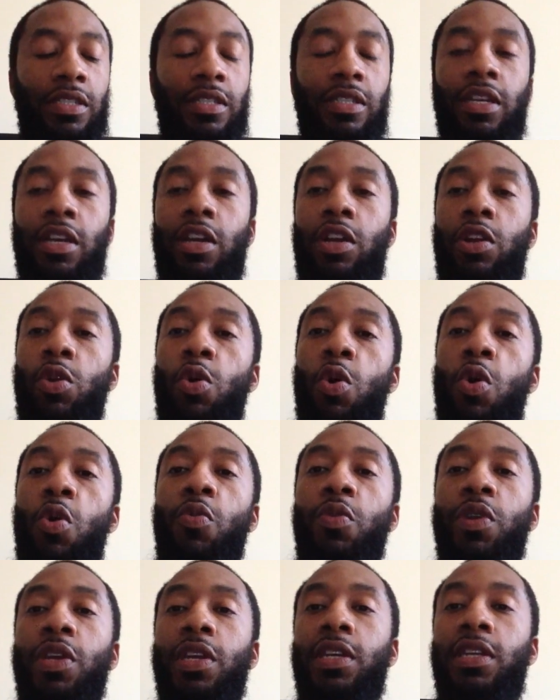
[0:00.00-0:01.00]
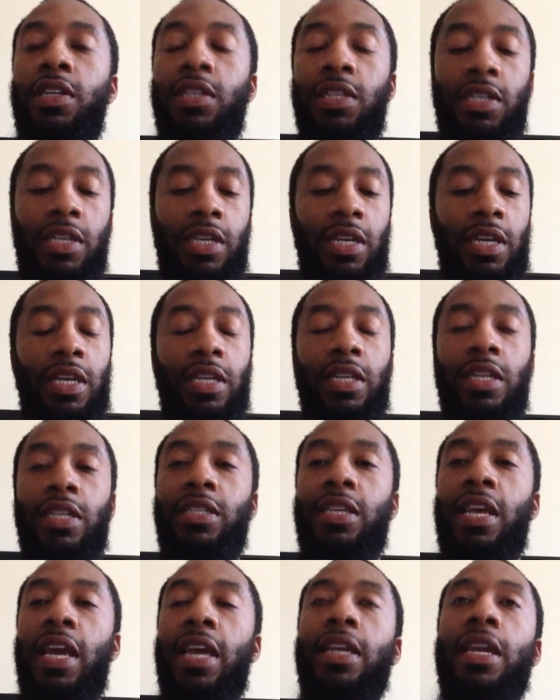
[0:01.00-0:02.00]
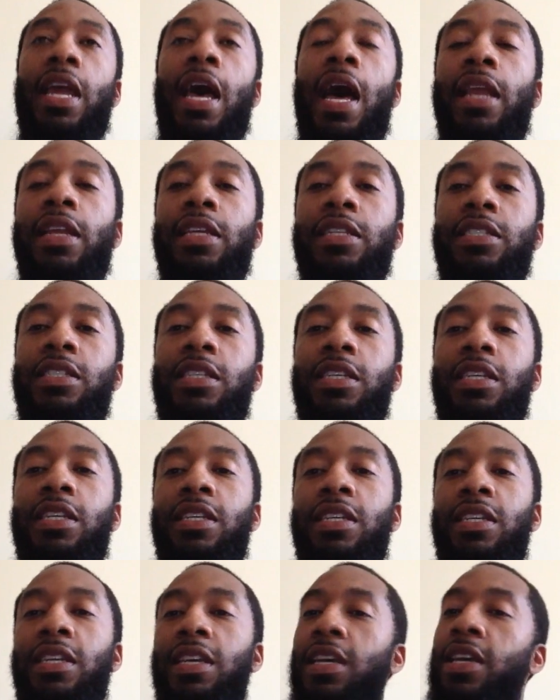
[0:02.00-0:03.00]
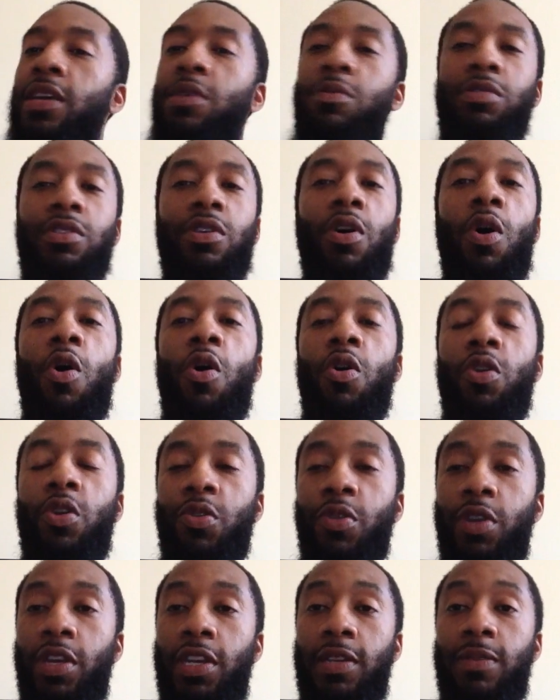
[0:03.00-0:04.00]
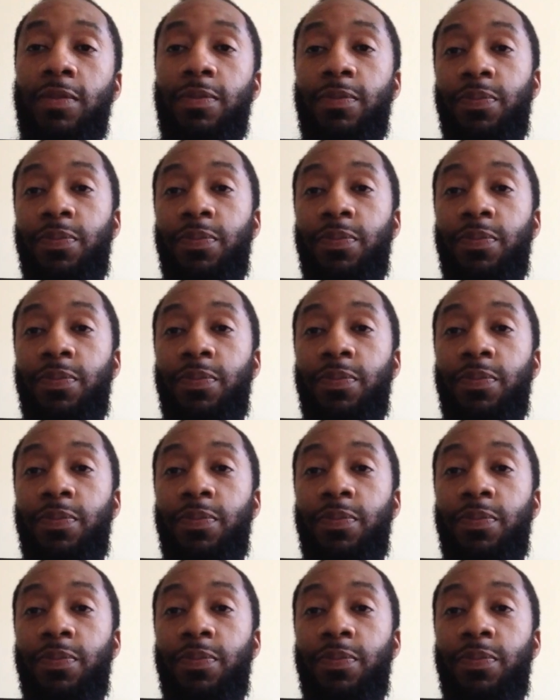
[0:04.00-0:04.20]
the glory, the technology. It was all great.